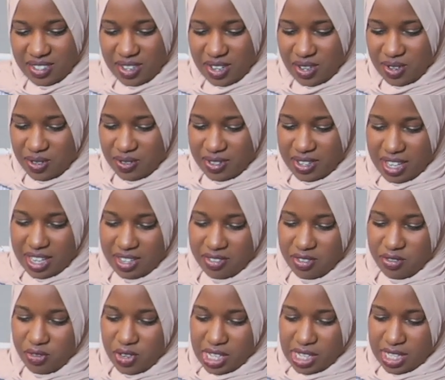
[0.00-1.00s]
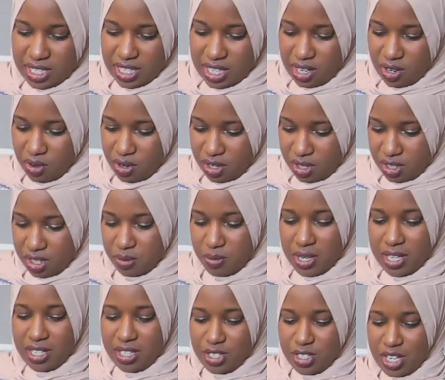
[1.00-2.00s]
So I didn't realize that I ordered this
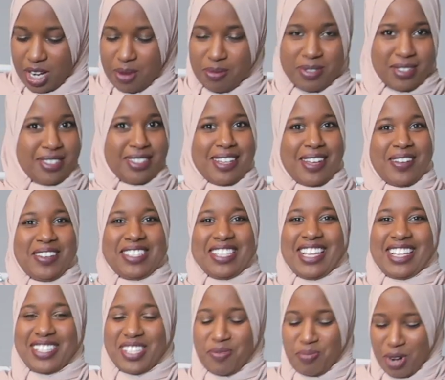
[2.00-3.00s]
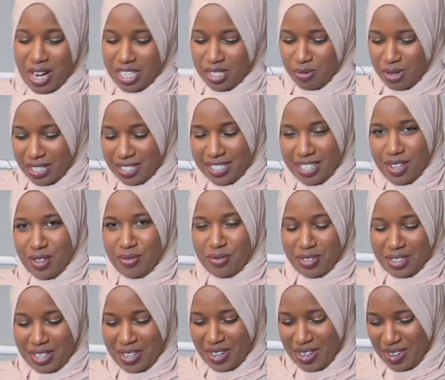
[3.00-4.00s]
many for that. I was like surprised myself.
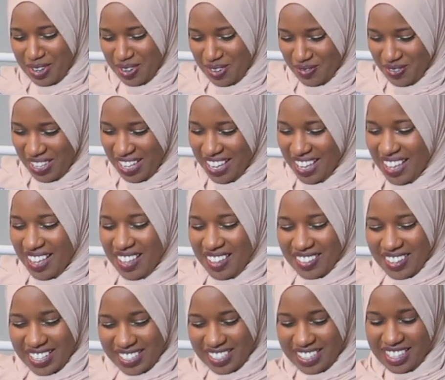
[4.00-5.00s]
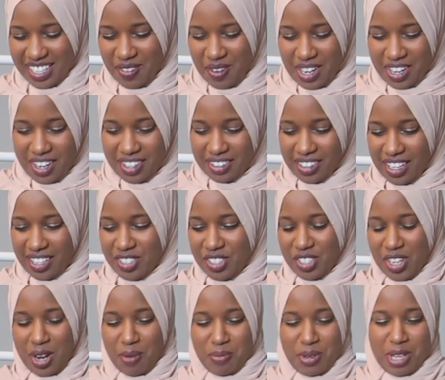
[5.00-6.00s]
That's the thing about online
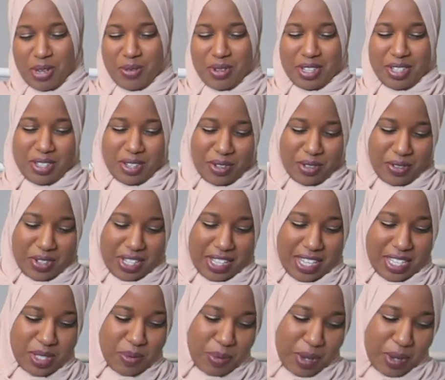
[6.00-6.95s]
shopping when you don't realize.